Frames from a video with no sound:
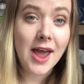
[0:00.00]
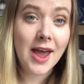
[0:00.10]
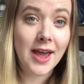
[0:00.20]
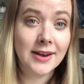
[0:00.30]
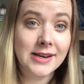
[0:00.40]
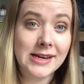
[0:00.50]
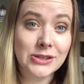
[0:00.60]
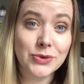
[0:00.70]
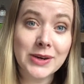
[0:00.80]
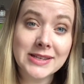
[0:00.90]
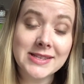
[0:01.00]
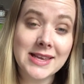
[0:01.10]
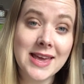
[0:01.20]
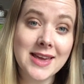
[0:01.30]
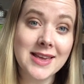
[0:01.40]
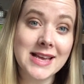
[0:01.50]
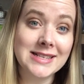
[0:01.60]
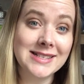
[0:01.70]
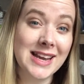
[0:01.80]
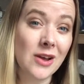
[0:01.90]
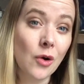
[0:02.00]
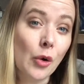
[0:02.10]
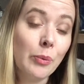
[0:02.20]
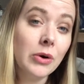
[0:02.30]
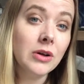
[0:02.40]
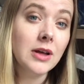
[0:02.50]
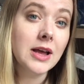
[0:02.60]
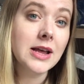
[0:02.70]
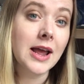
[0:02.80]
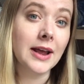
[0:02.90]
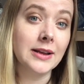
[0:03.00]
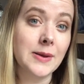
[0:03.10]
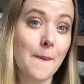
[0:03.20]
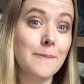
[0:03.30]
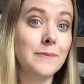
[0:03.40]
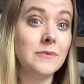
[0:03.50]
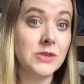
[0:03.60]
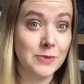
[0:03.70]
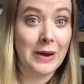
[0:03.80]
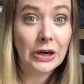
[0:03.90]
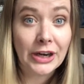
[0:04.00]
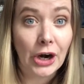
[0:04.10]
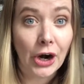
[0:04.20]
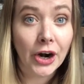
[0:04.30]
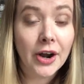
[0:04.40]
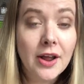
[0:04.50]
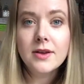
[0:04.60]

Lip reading: And he tricks the king into taking Opal and to marry her.